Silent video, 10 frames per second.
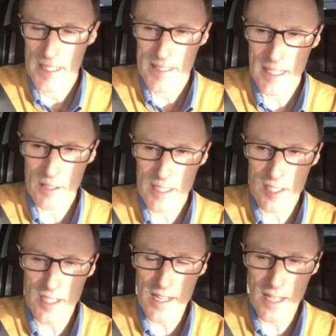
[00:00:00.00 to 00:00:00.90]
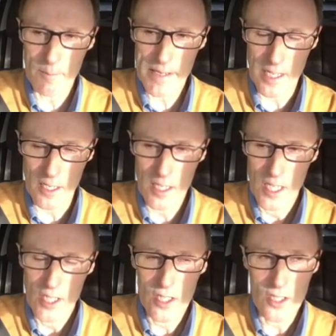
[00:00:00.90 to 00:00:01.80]
Now I can stay in that middle,
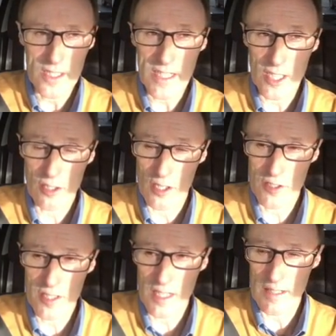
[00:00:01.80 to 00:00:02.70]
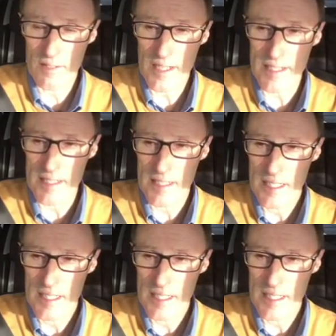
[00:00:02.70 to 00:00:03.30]
or I can get across to the left lane.